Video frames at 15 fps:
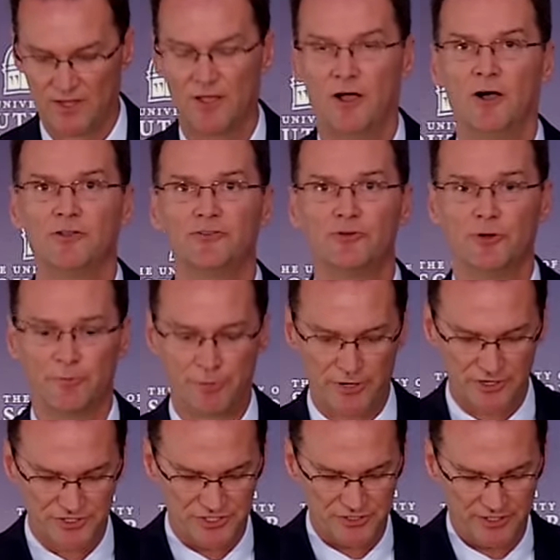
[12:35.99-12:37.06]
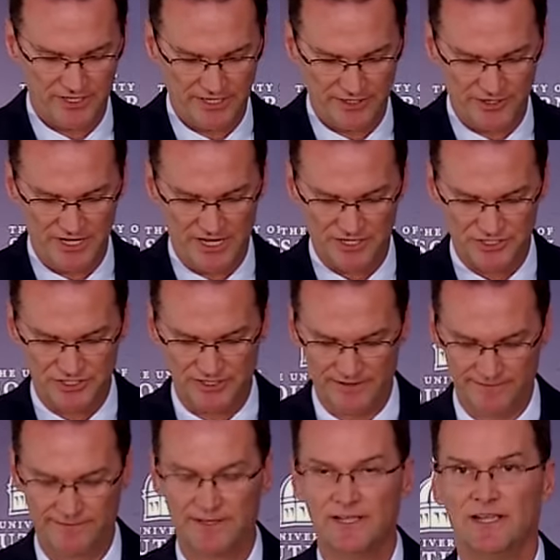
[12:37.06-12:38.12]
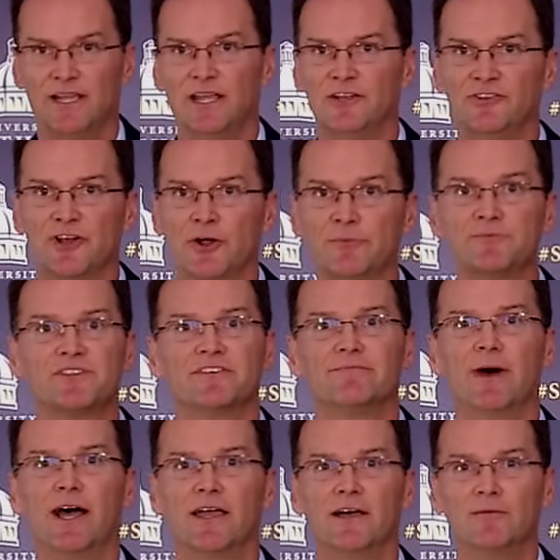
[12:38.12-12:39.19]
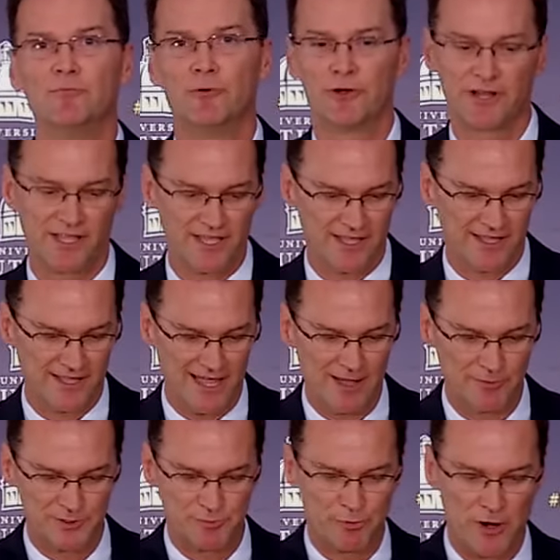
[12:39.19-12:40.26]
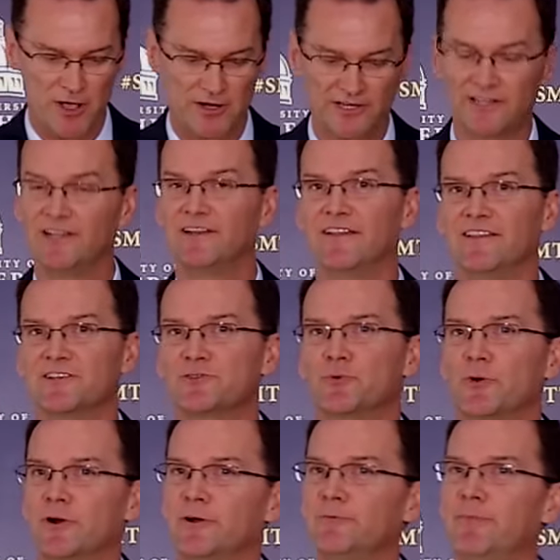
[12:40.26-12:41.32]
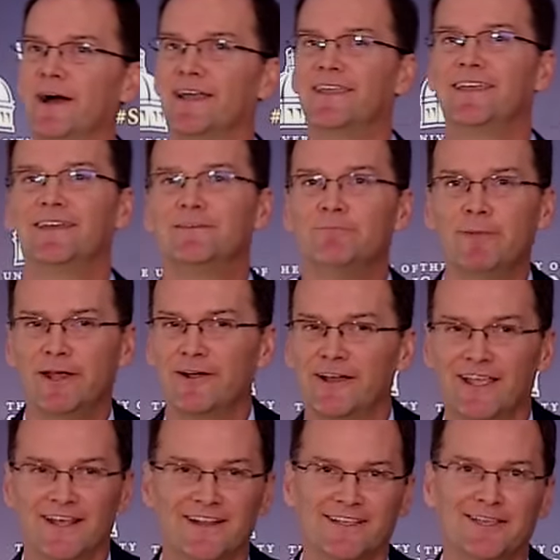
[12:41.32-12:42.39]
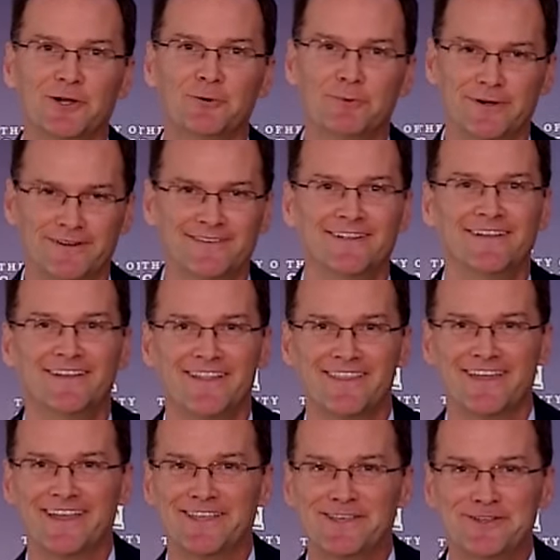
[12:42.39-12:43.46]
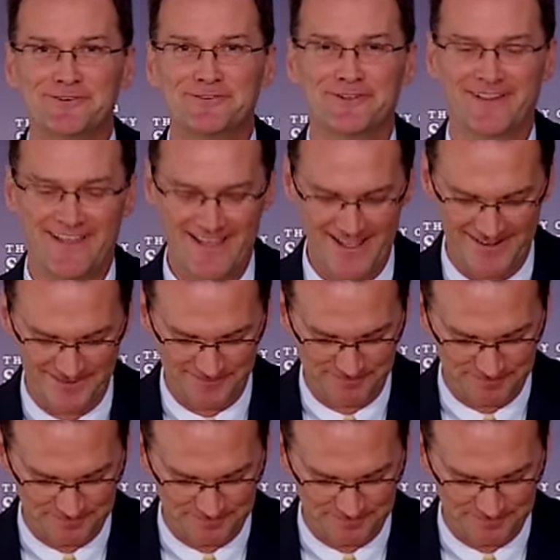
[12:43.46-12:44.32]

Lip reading: On to a personal introduction. In terms of my upbringing, I was brought into this world by Kent Marietta Gilbert. Thank you for that.